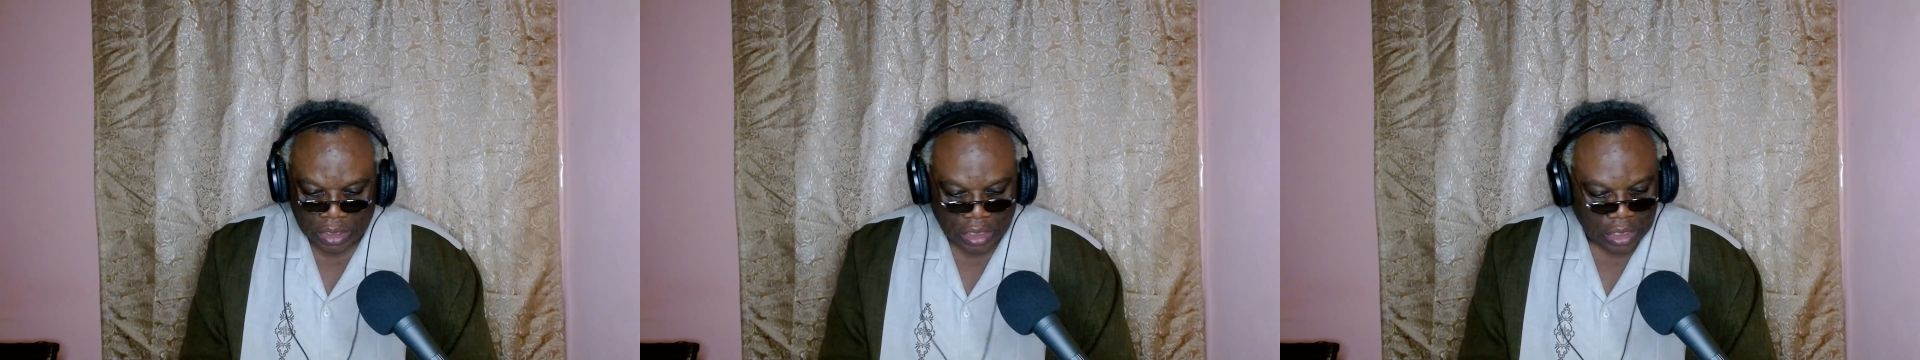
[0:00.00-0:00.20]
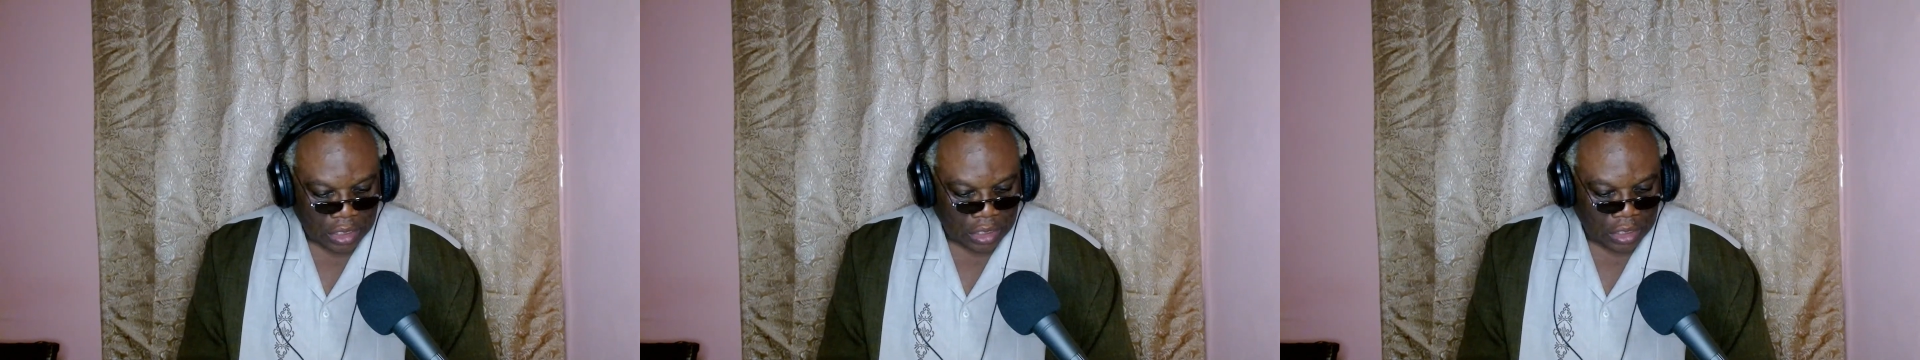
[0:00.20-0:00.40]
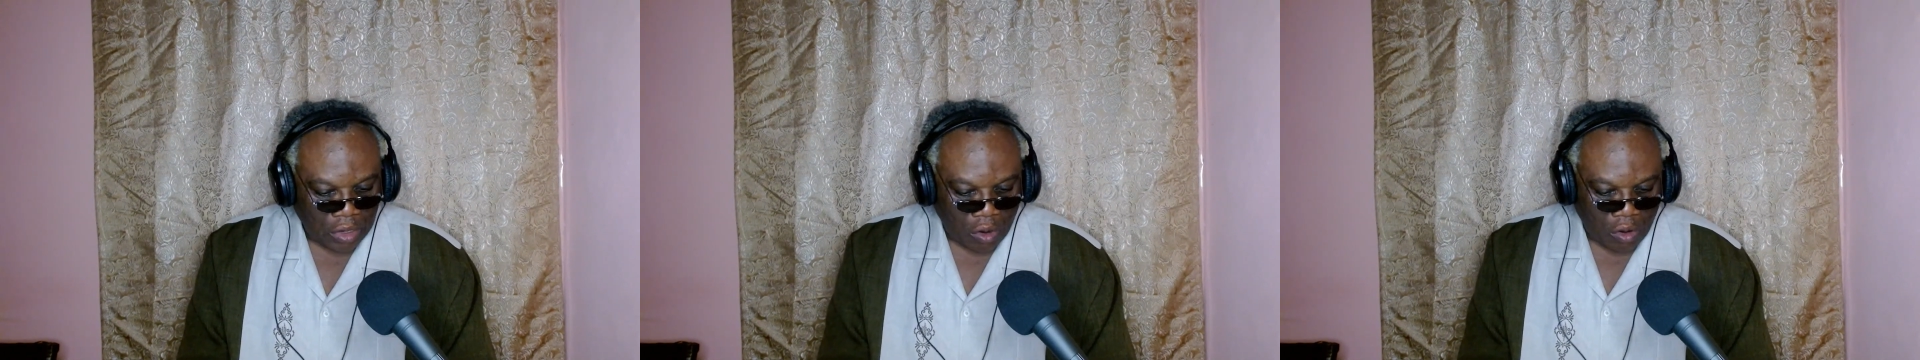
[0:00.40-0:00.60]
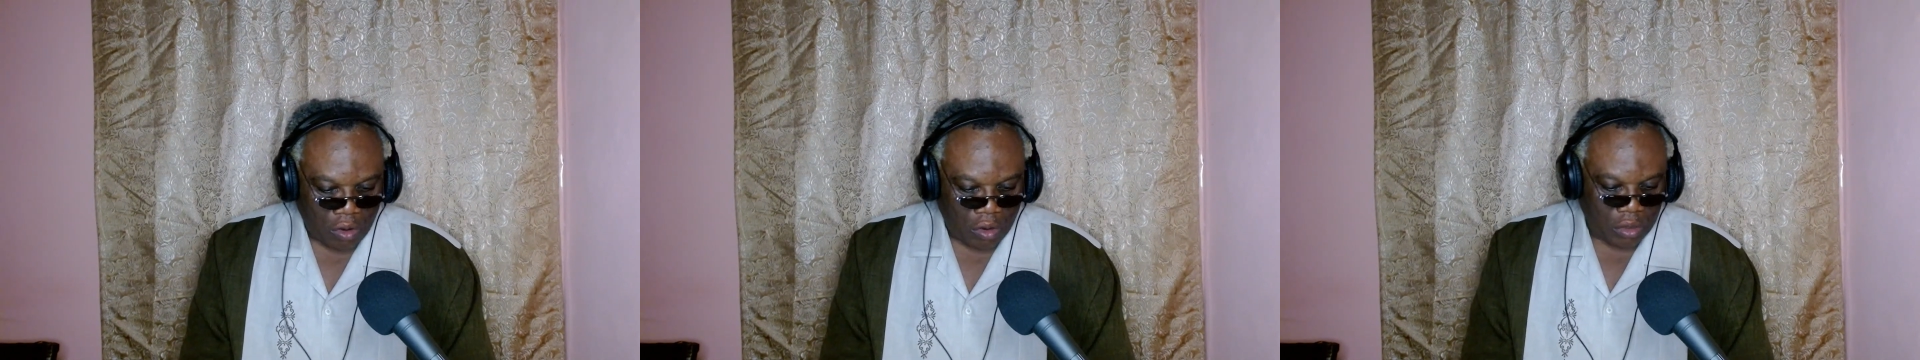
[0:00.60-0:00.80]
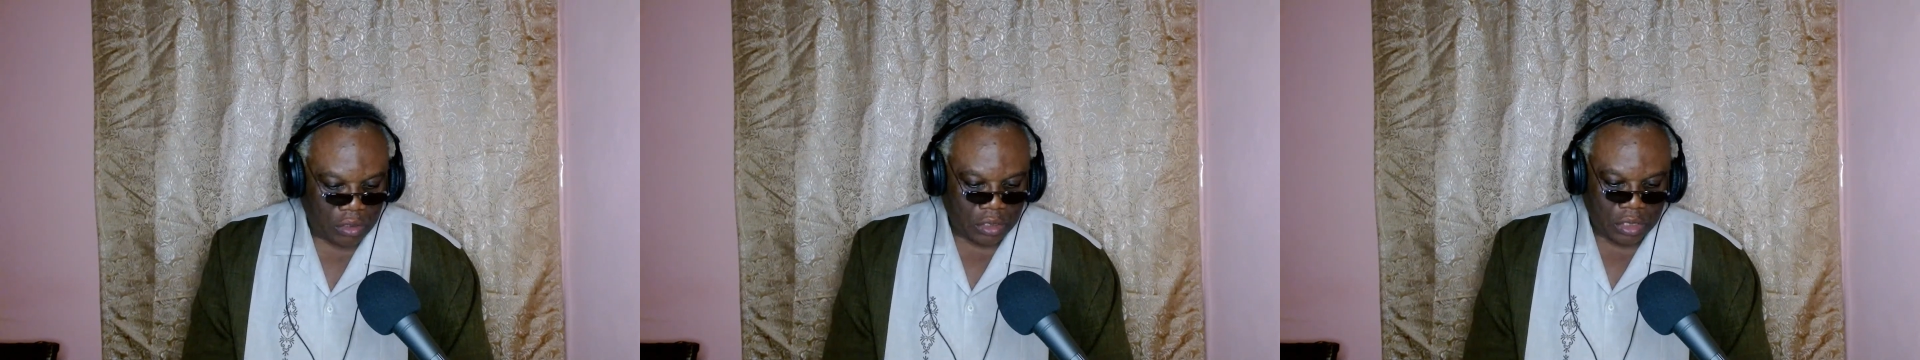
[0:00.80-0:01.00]

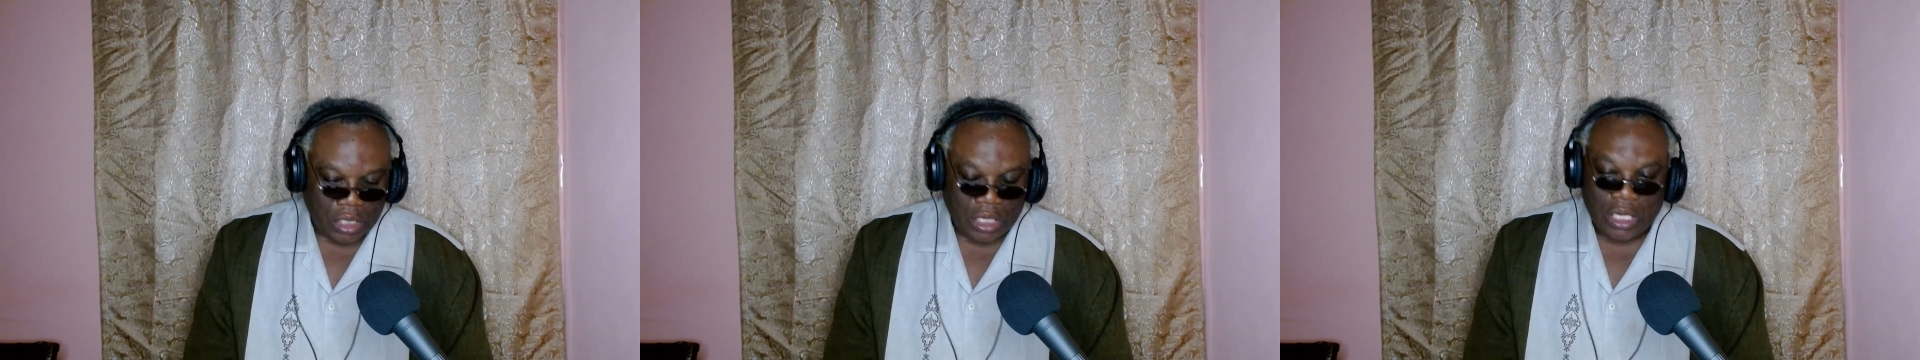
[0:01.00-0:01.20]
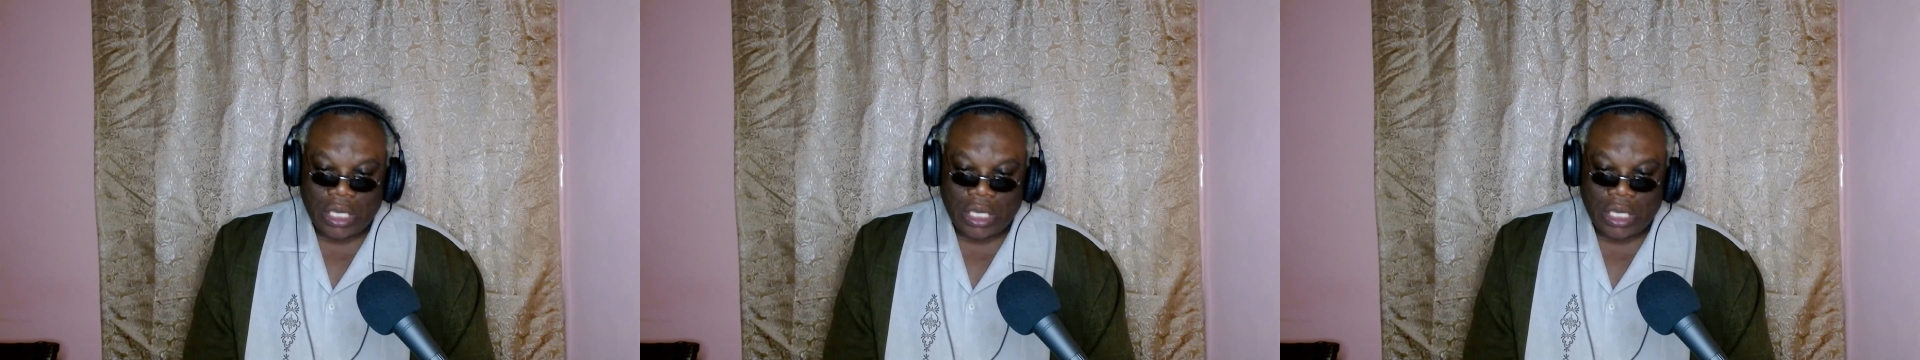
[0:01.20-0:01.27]
law,